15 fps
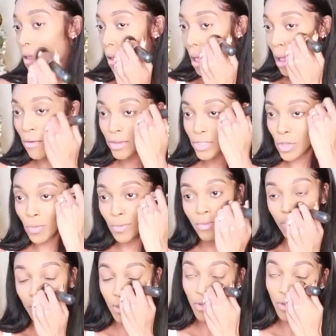I was
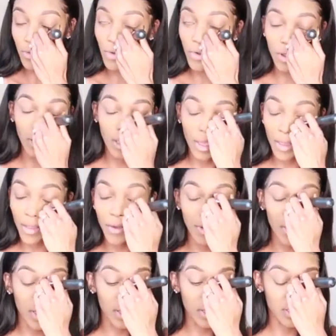opening the door like,
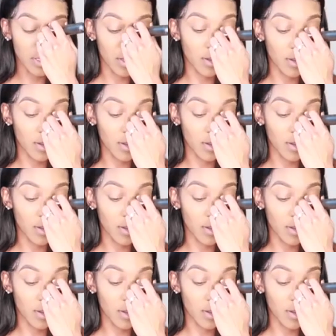okay, sir.